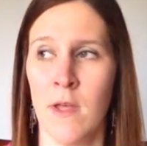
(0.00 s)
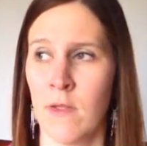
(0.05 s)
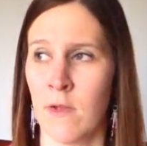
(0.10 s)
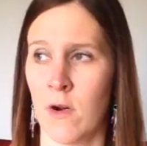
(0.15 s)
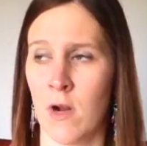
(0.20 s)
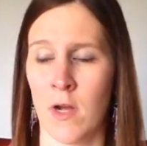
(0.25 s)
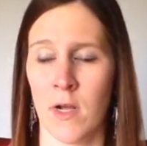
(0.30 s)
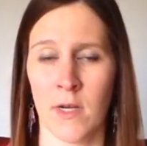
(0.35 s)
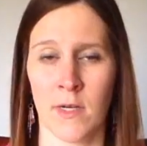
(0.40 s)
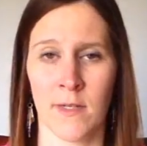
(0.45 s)

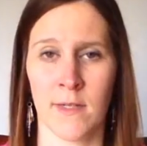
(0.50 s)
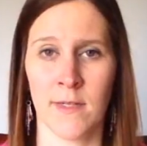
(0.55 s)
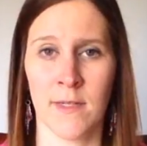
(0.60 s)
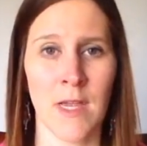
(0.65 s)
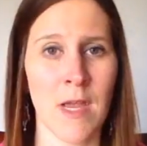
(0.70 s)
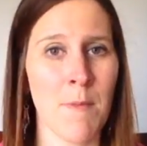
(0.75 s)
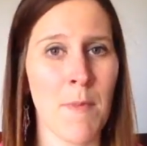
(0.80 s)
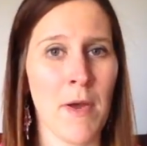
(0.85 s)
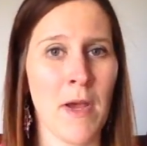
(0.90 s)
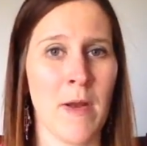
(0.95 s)
They're not going to
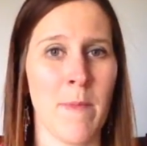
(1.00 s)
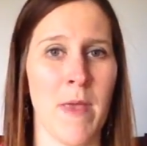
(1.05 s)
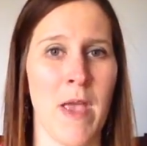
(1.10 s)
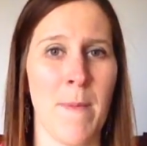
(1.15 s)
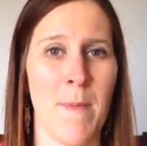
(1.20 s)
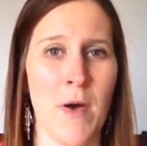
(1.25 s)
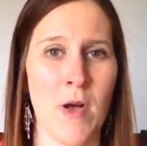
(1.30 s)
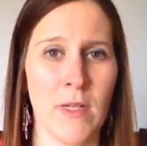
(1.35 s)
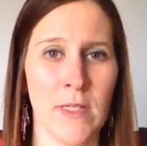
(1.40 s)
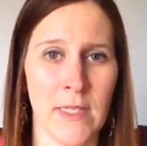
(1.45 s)
sleep. I'm going to be
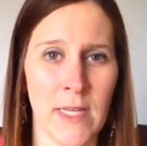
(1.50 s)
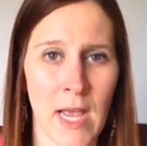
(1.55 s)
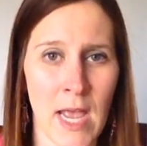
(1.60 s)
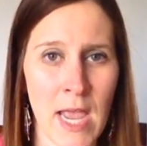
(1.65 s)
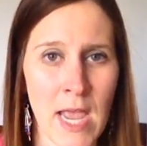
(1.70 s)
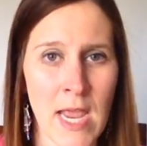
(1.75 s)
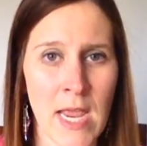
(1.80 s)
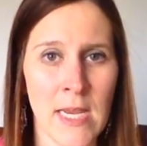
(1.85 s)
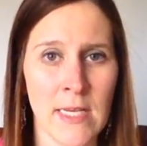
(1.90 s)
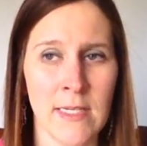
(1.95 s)
up all
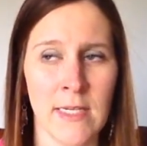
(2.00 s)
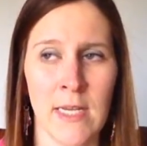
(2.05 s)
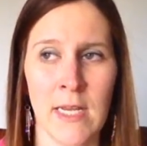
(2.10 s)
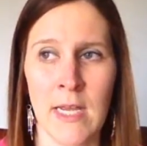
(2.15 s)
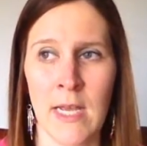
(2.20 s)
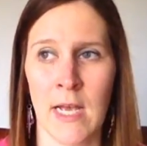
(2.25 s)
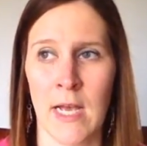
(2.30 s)
night.